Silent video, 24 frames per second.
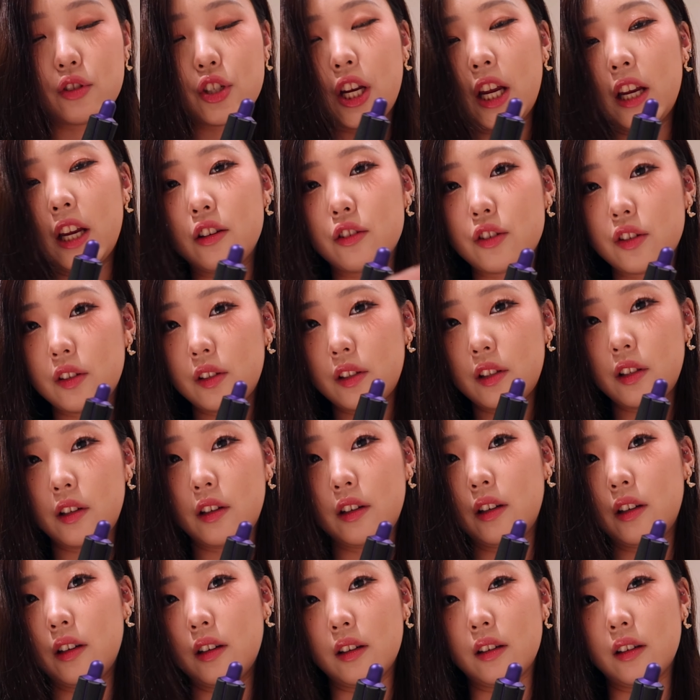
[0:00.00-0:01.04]
changes
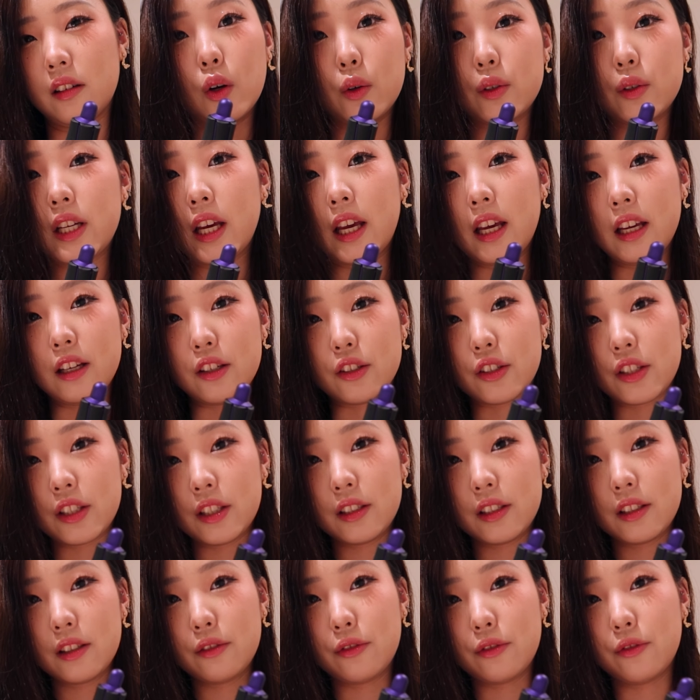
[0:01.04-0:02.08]
the
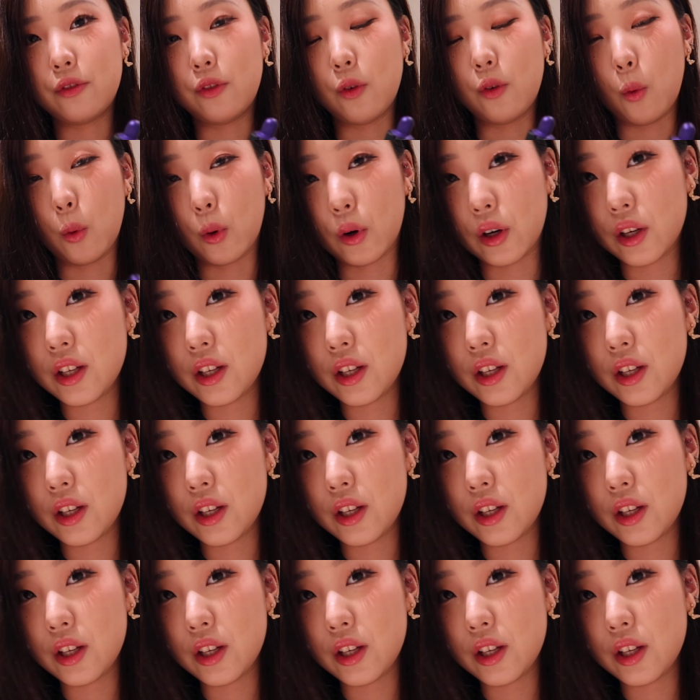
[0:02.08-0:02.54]
rotation for